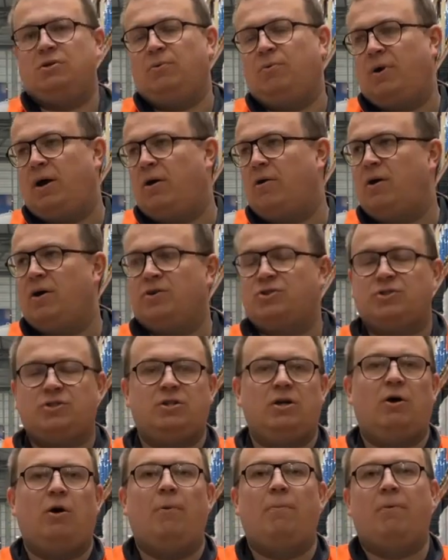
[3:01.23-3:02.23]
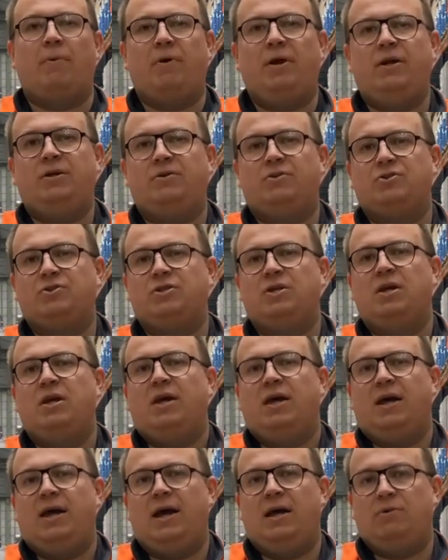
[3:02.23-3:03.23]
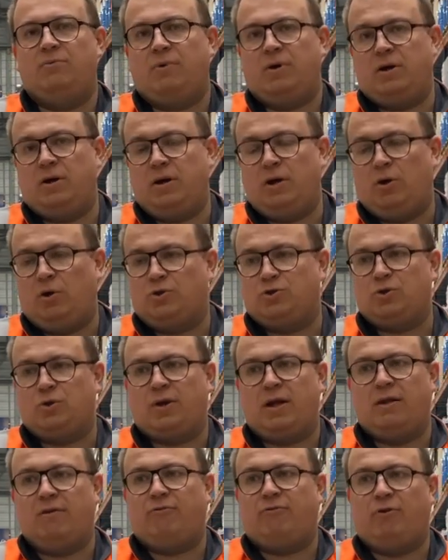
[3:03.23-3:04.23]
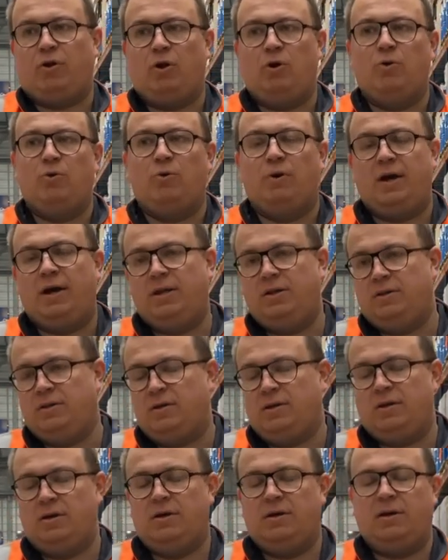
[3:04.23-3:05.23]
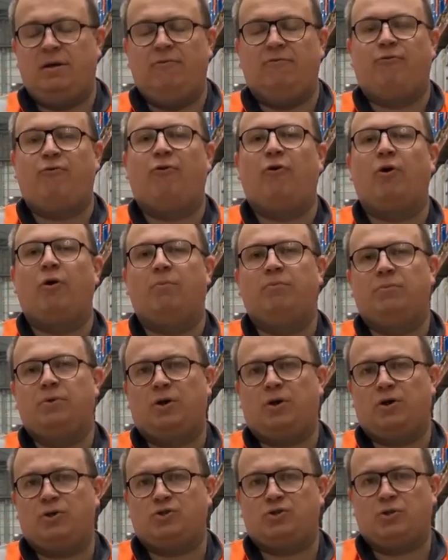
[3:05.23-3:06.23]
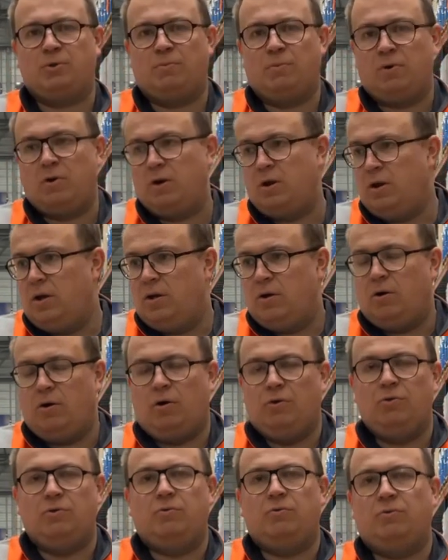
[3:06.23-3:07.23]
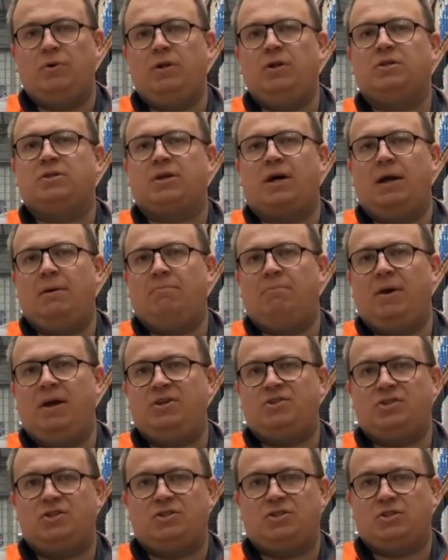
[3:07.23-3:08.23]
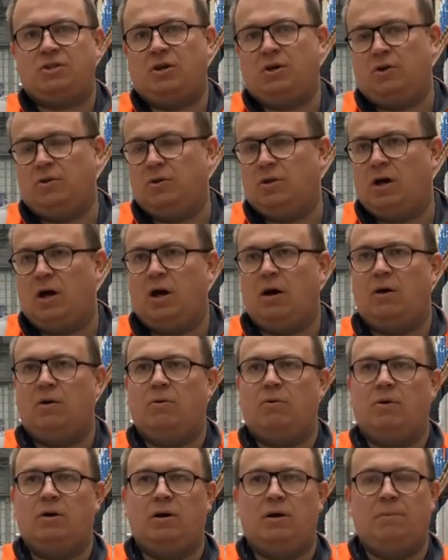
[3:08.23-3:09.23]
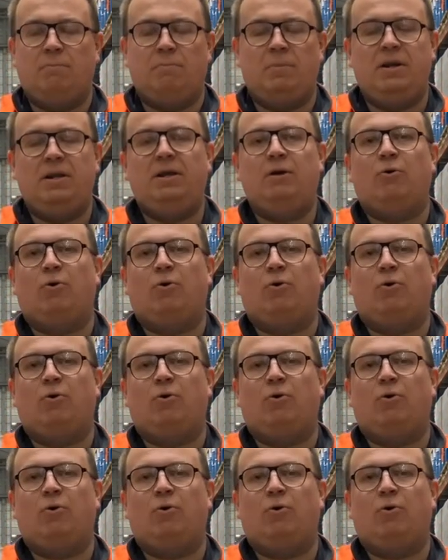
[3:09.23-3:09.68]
the warehouse uh, operators and where they also can follow and uh, inform the customer on real-time basis on how uh, many